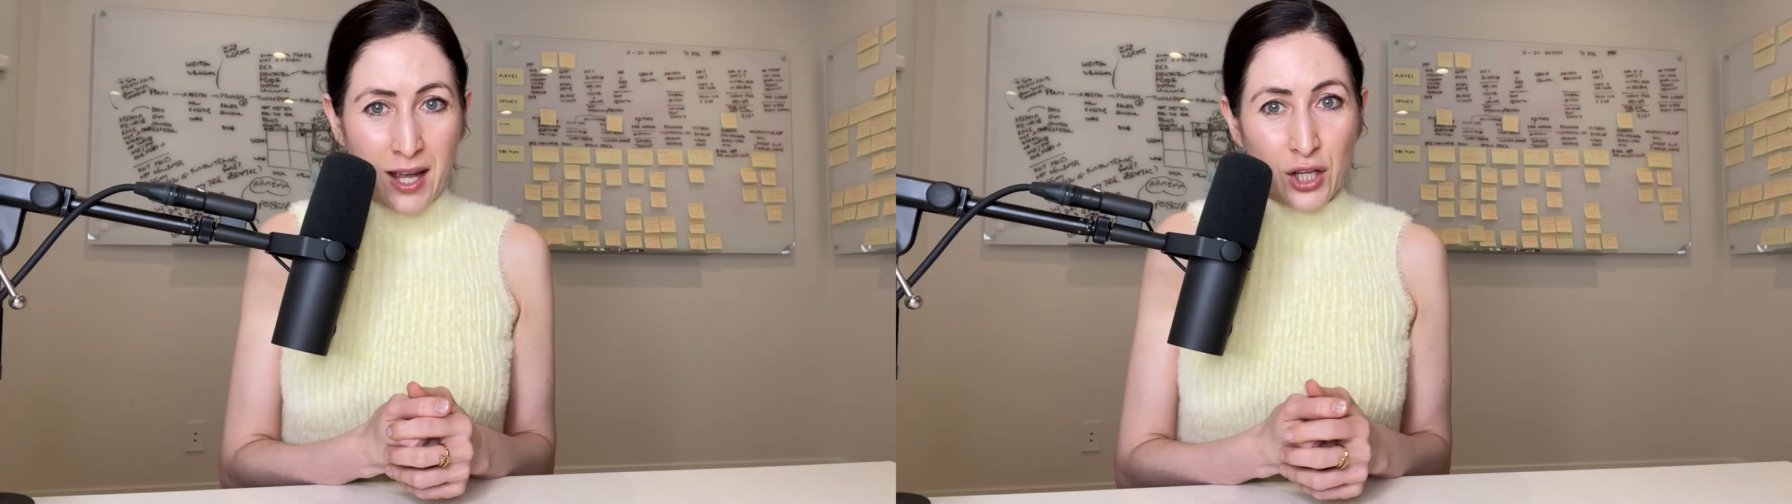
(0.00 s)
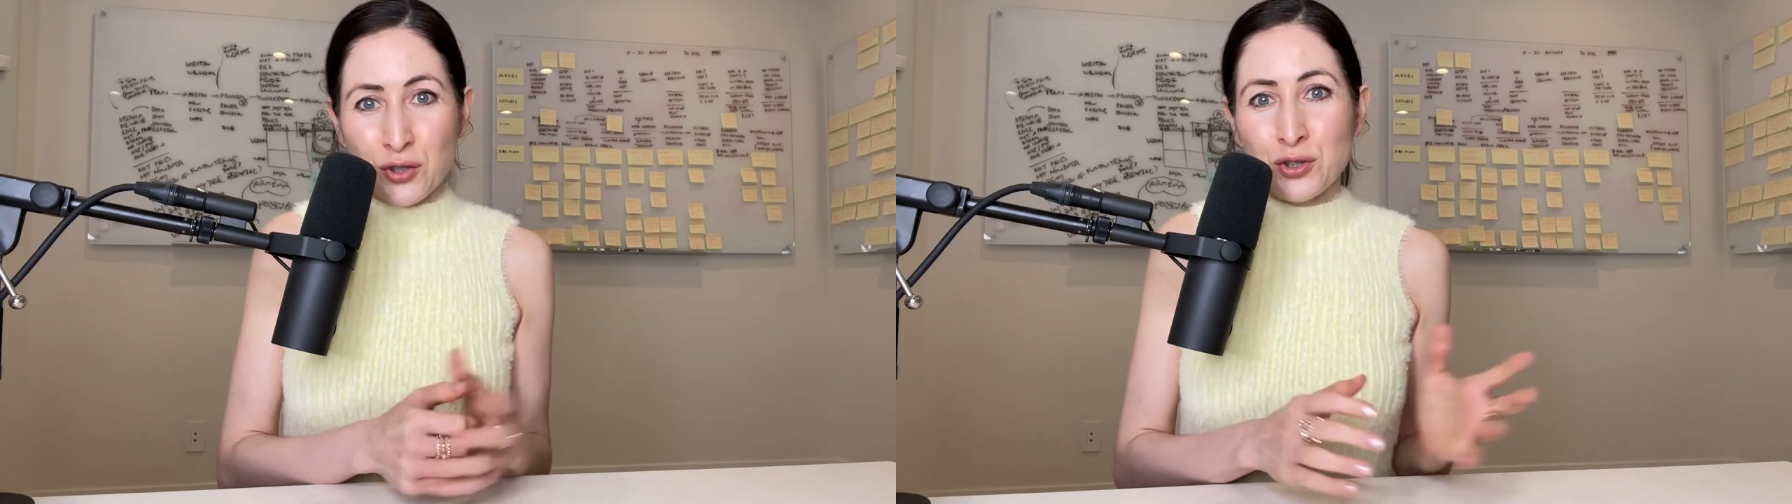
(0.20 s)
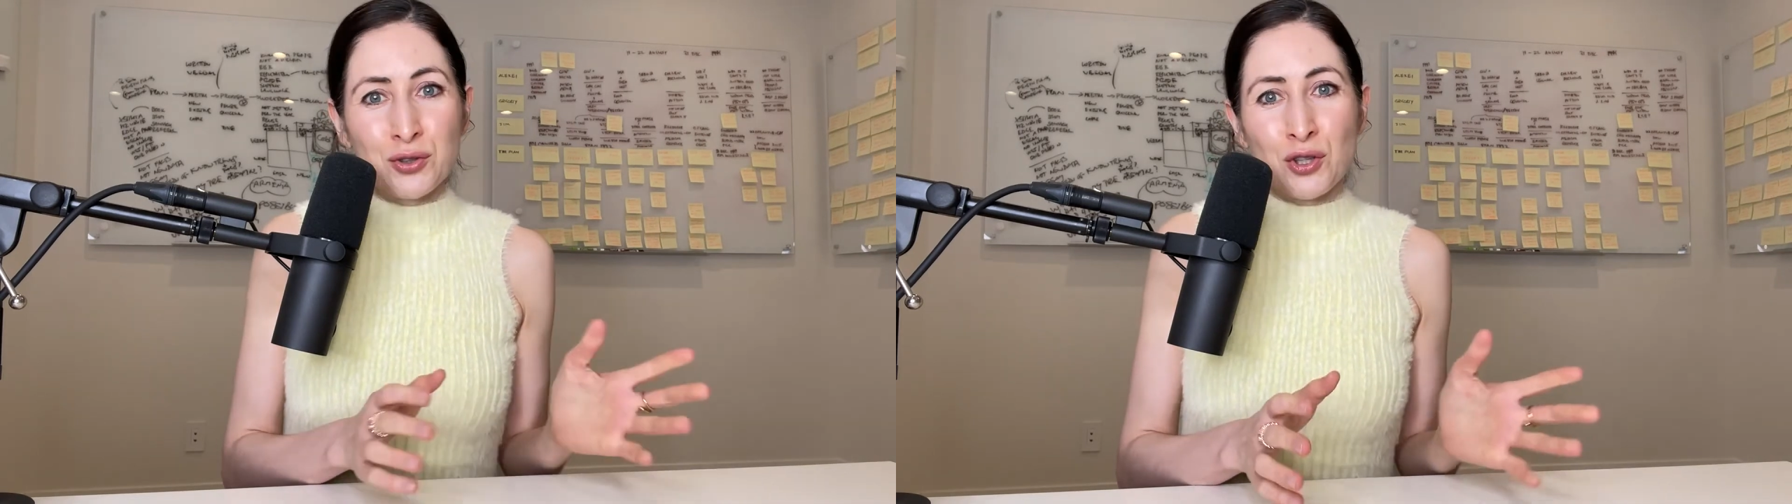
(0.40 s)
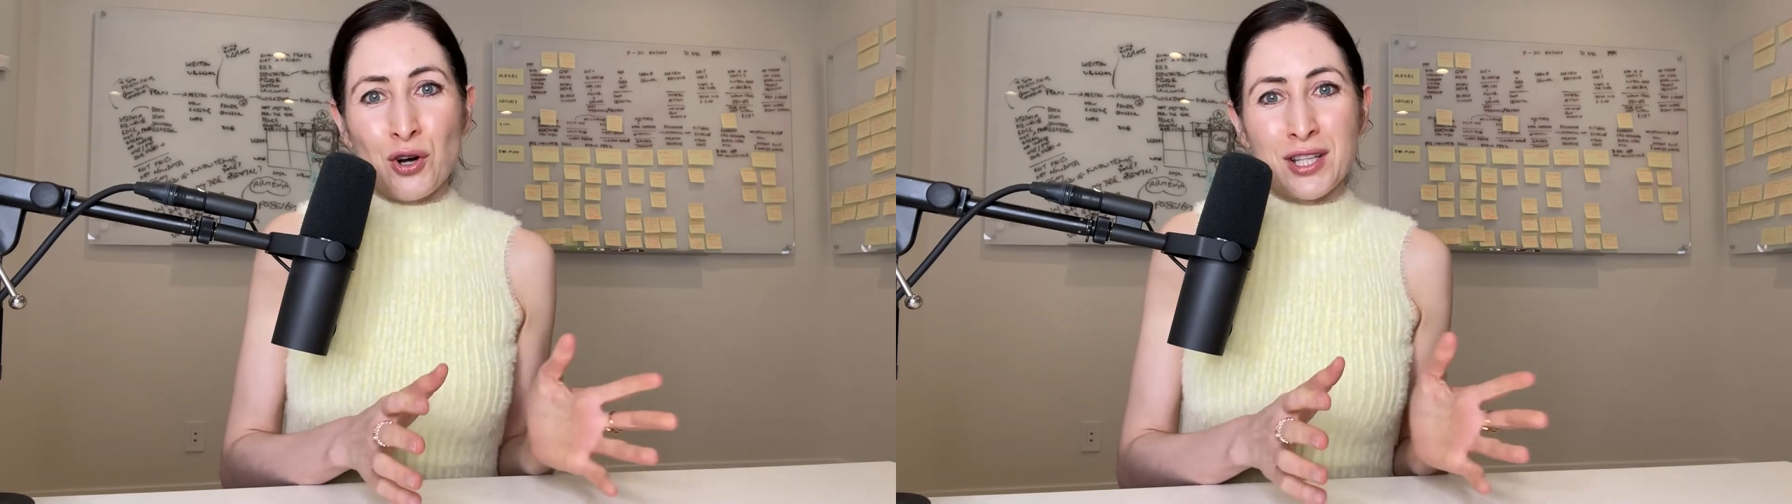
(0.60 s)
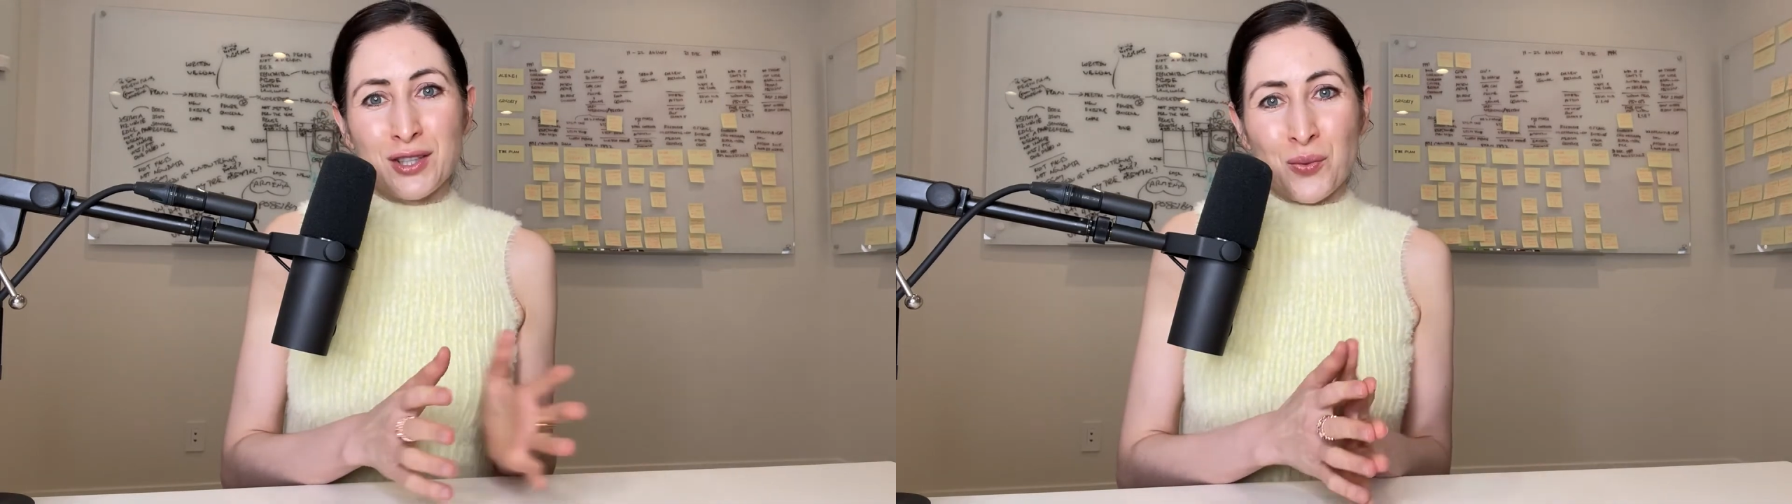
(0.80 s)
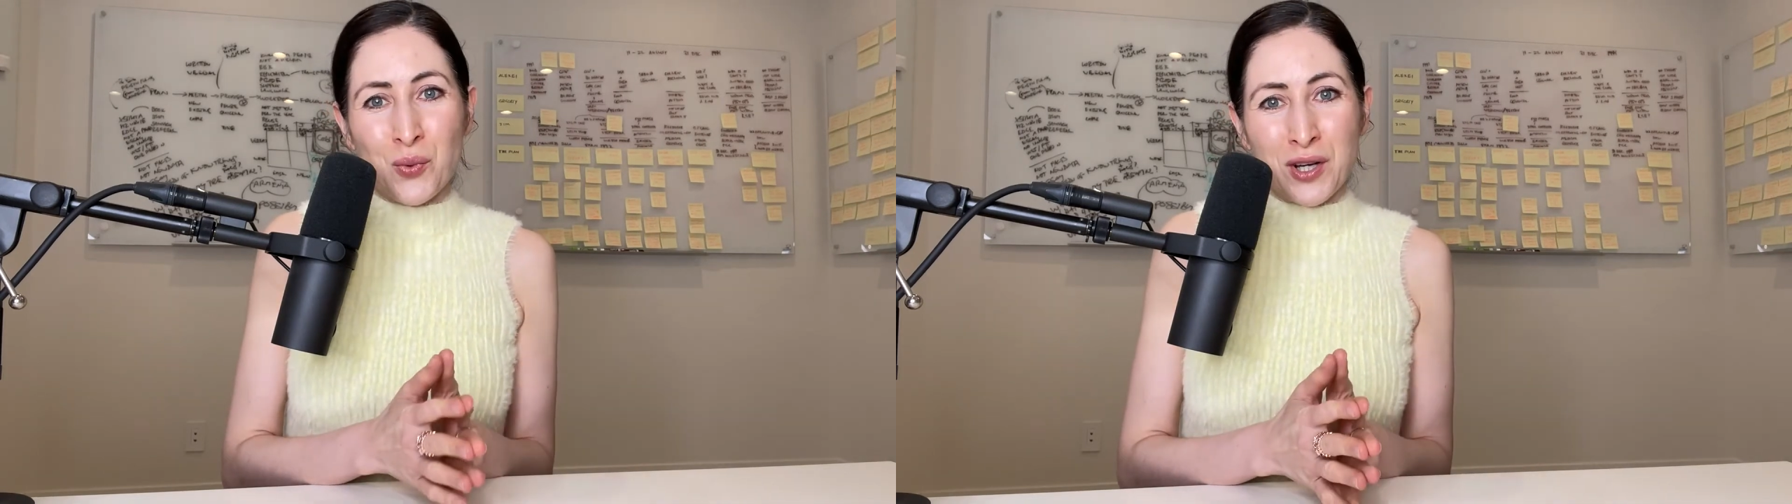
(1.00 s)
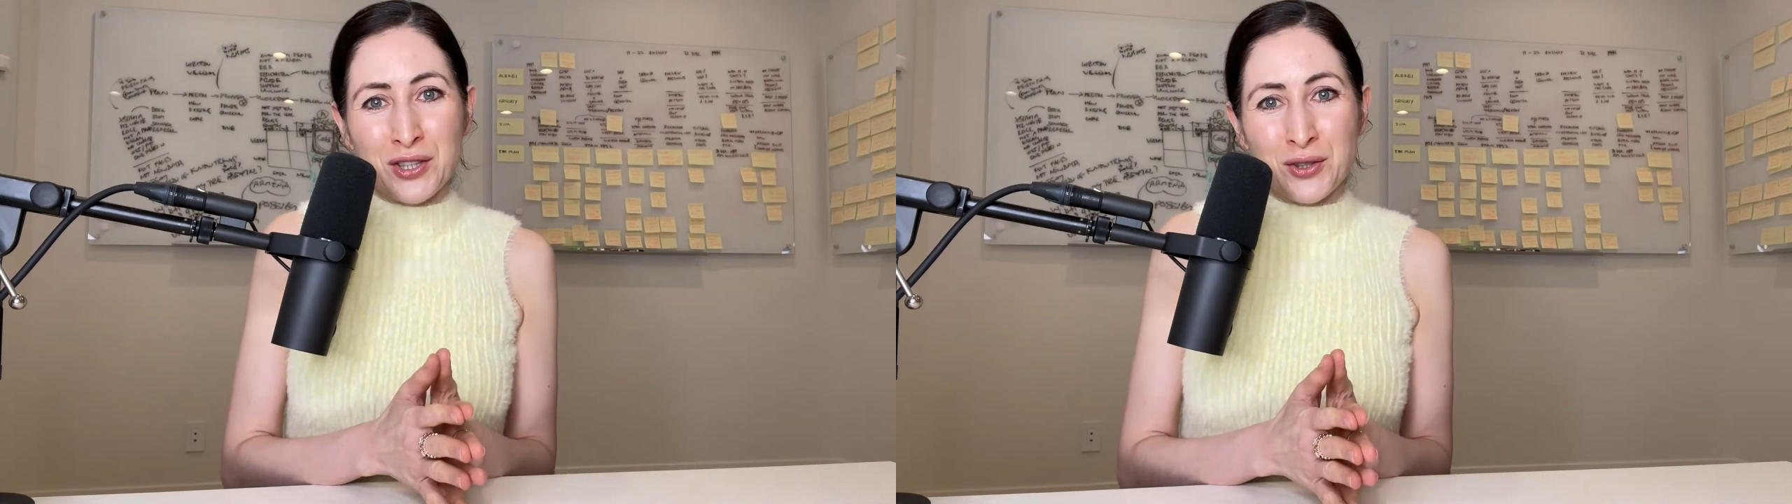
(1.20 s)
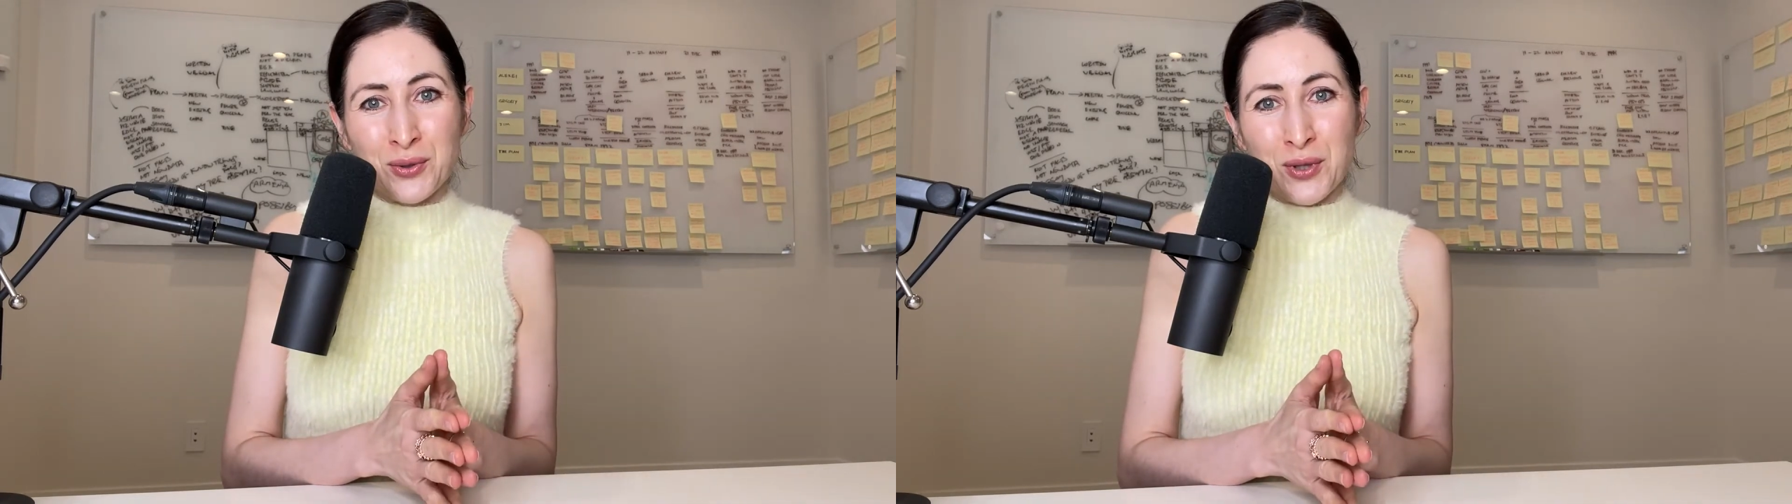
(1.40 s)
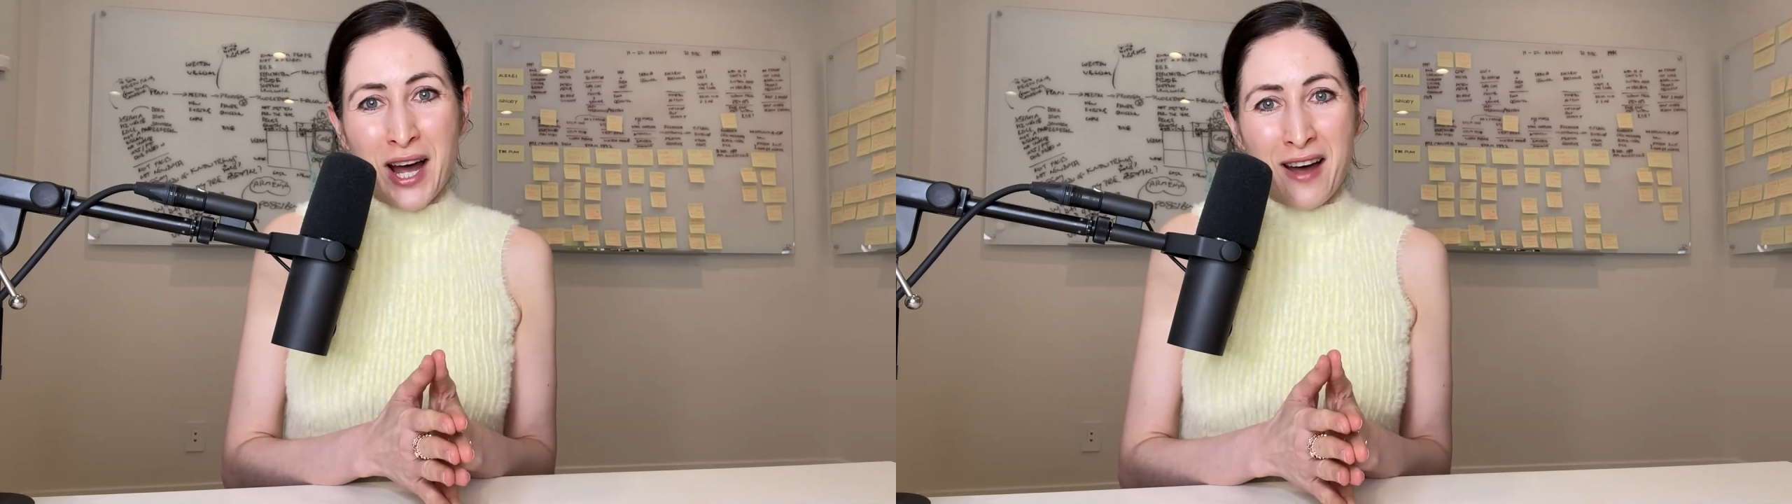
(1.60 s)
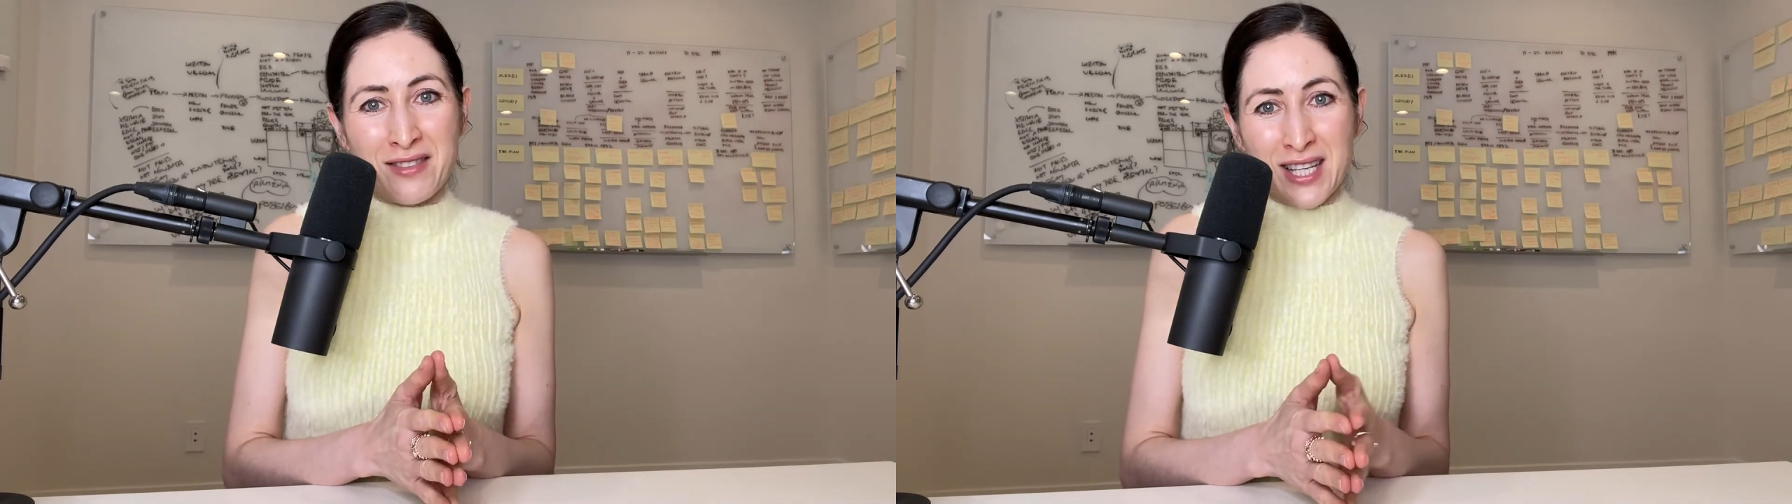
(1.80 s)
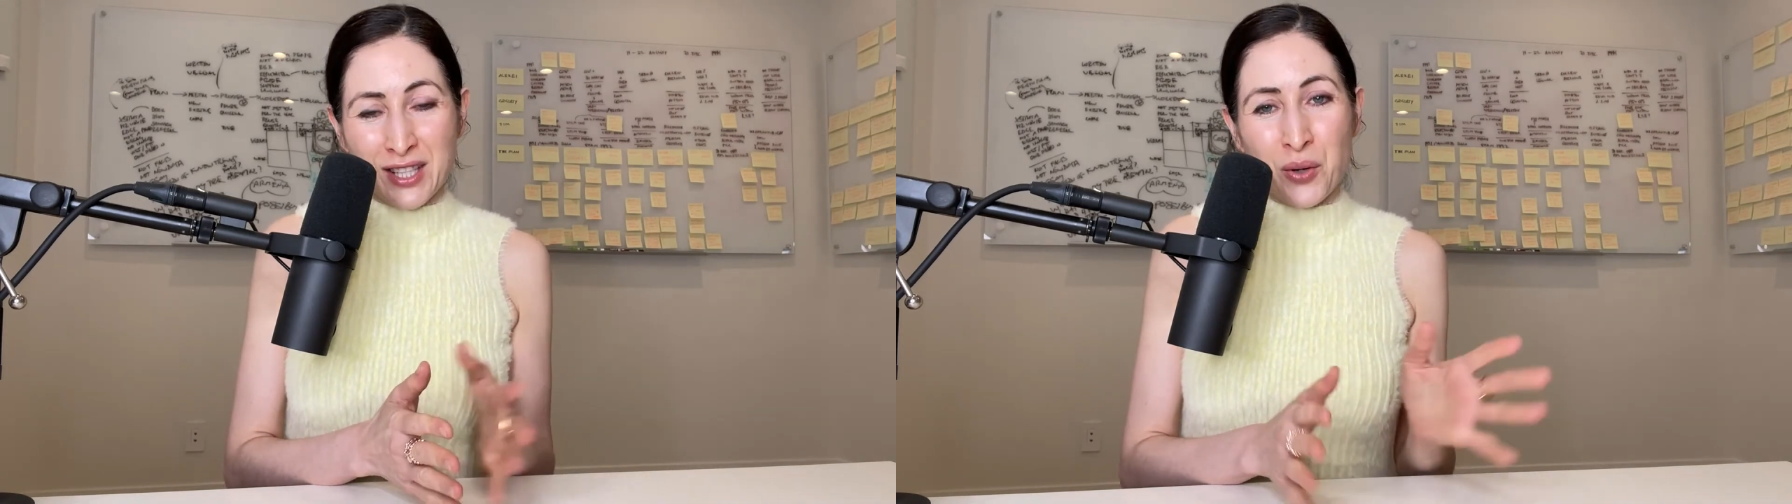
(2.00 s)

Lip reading: You do not want to have that